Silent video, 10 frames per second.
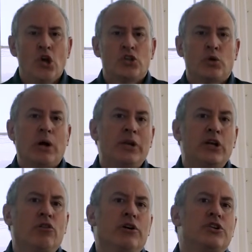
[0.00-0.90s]
So I would
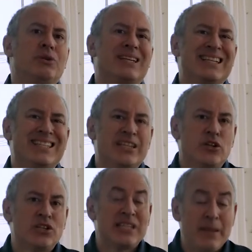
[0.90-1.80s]
encourage you to consider
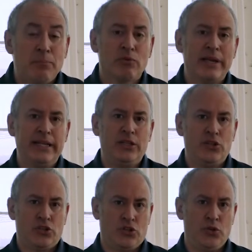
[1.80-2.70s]
separating
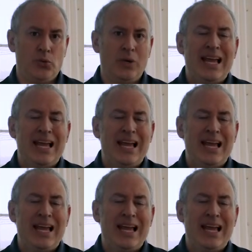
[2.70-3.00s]
these two